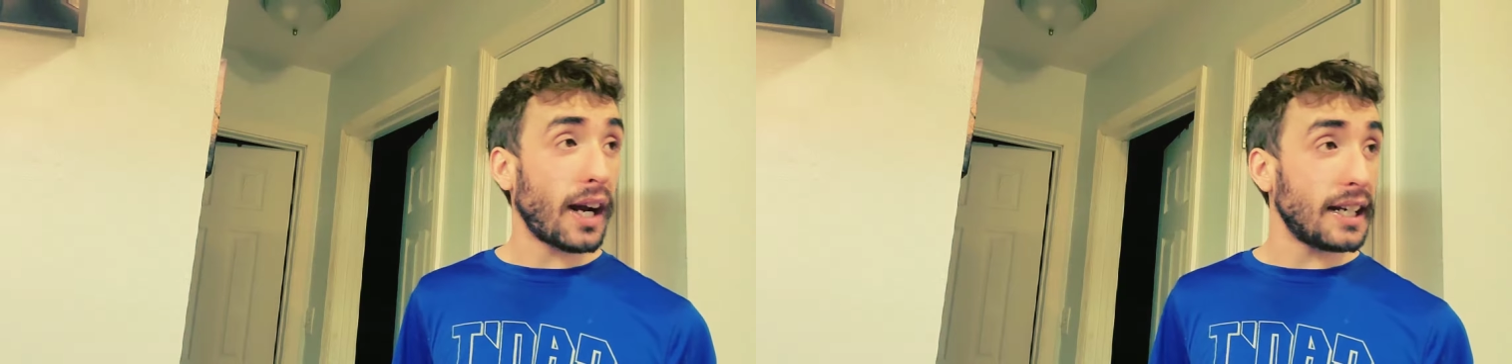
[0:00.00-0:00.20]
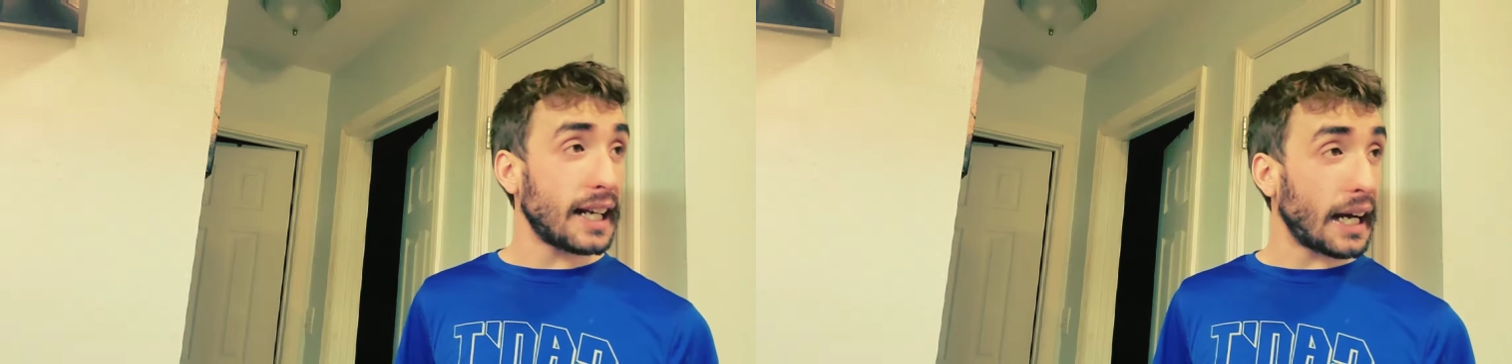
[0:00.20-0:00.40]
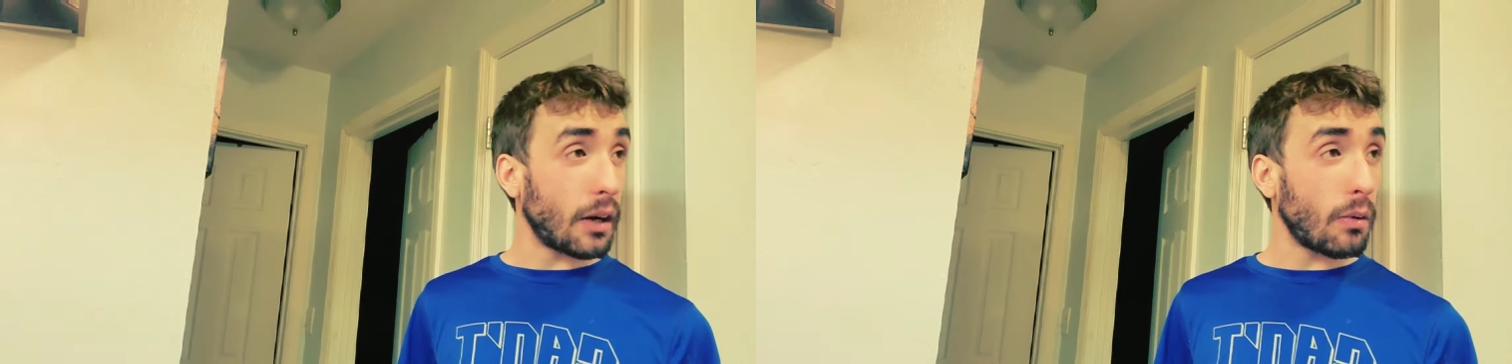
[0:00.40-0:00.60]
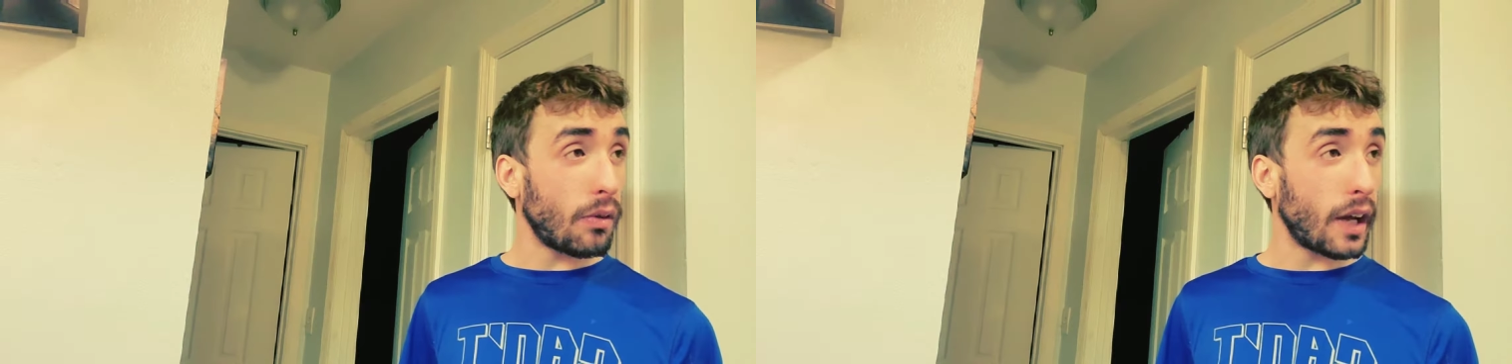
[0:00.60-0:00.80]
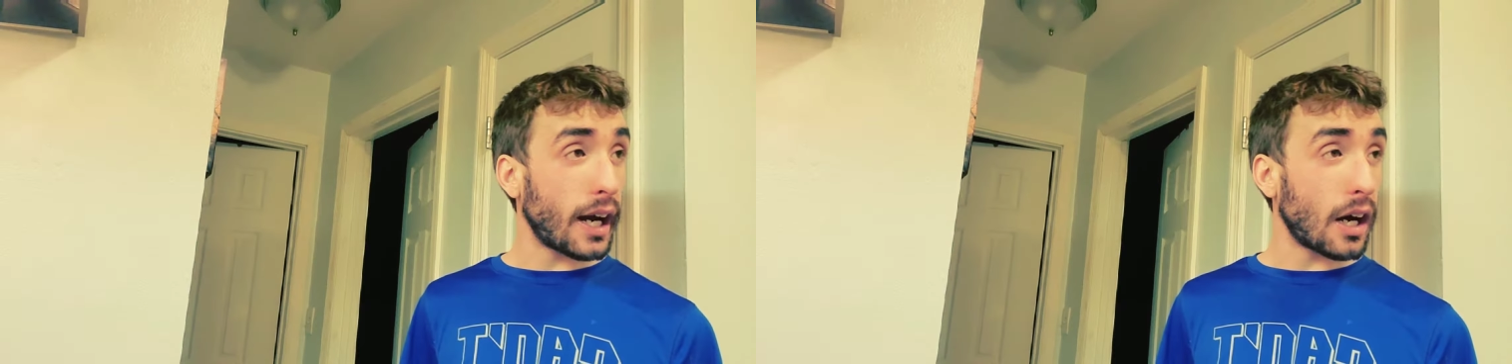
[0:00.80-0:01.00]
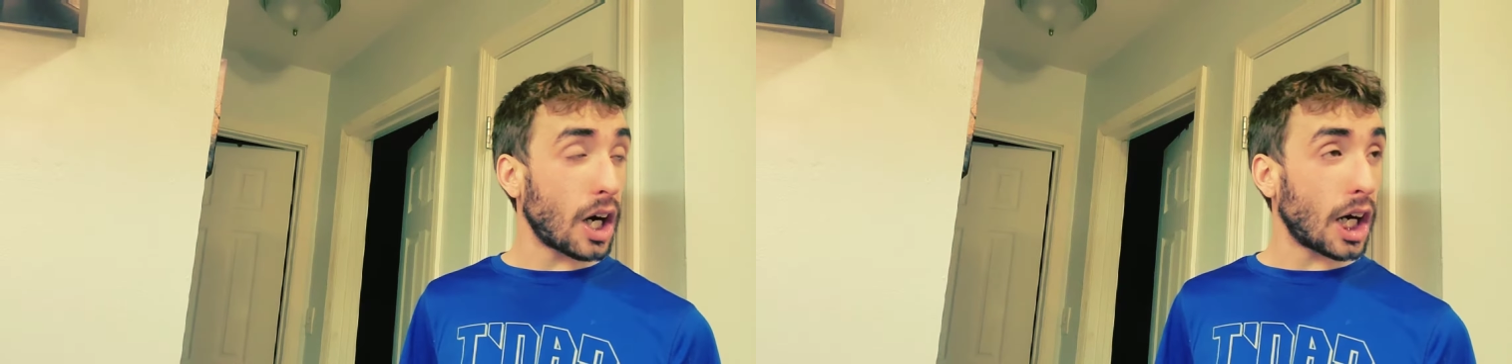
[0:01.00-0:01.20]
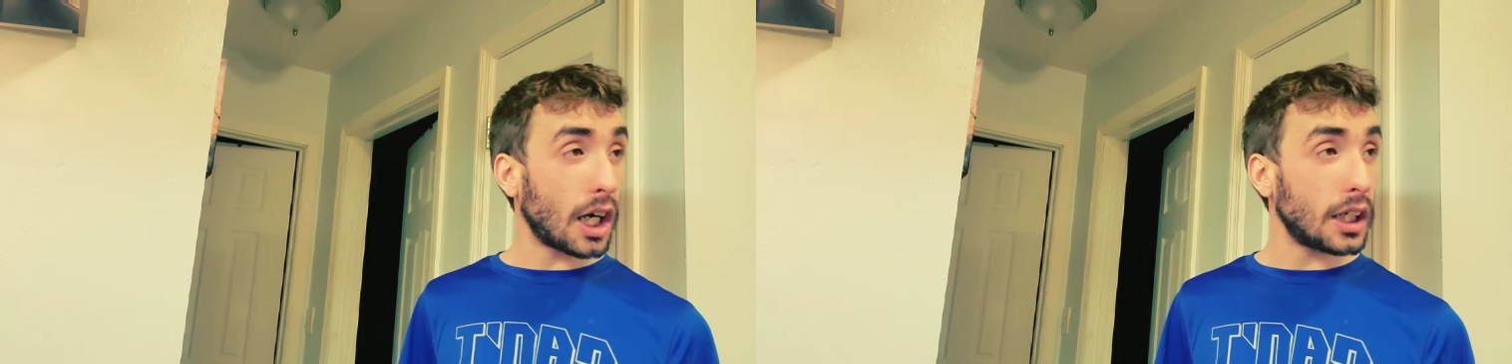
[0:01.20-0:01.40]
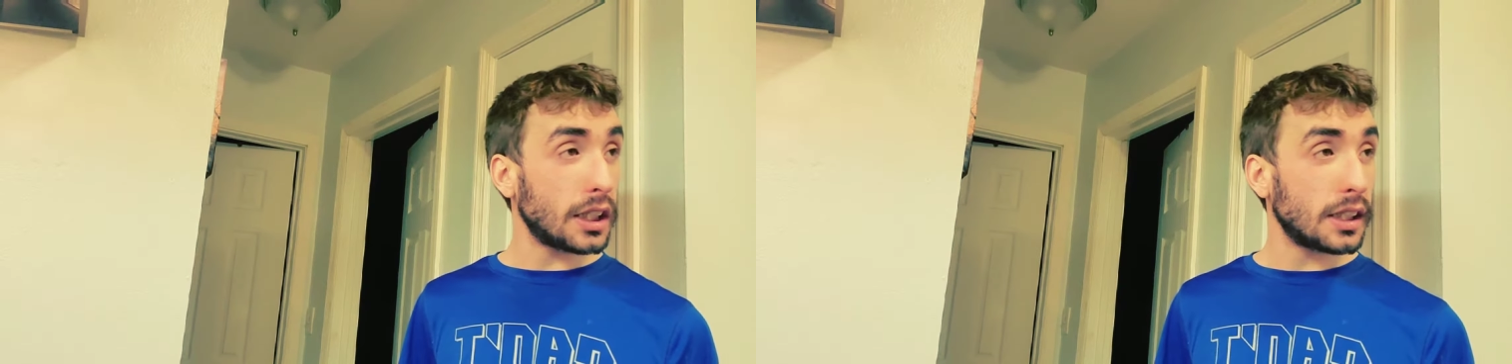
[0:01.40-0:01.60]
right now
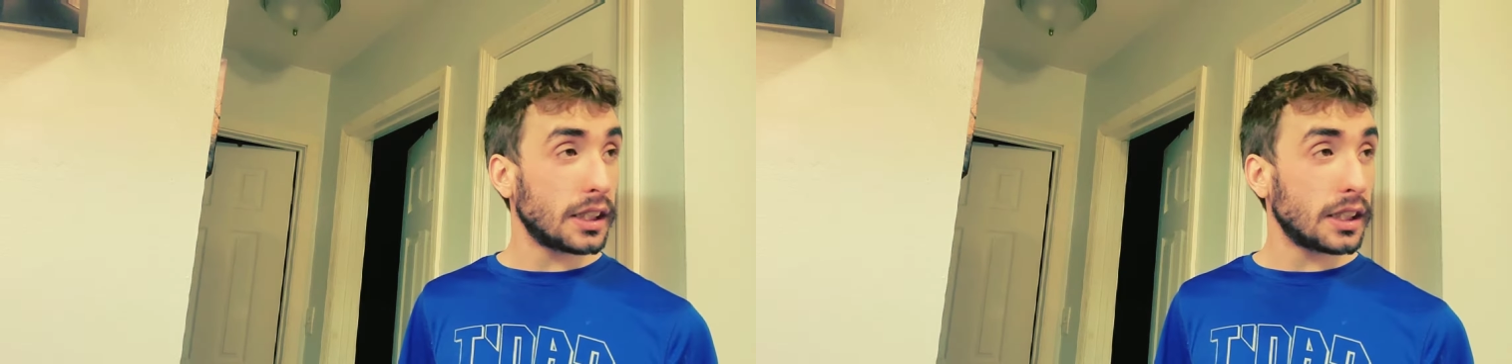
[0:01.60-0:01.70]
they're